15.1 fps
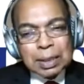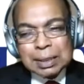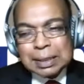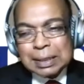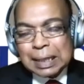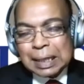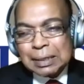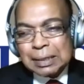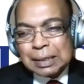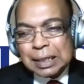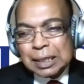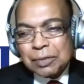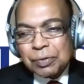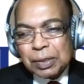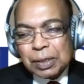that's
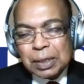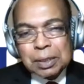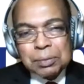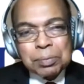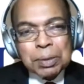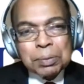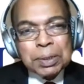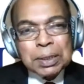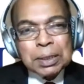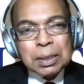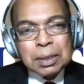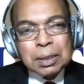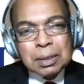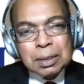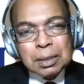terrific. Maybe
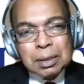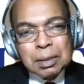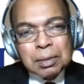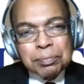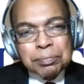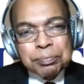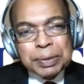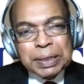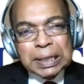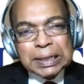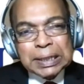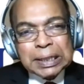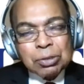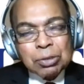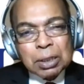
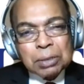Pinaki, you can